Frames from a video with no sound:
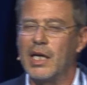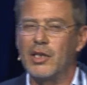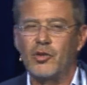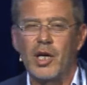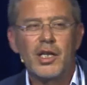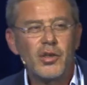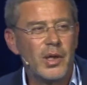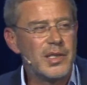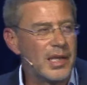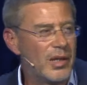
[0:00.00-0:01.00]
trying to
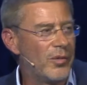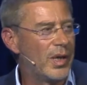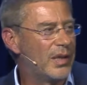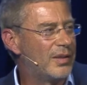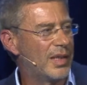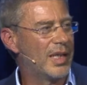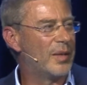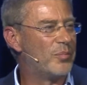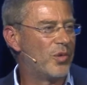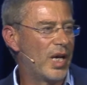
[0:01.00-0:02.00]
accelerate
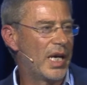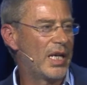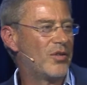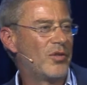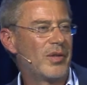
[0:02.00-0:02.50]
brain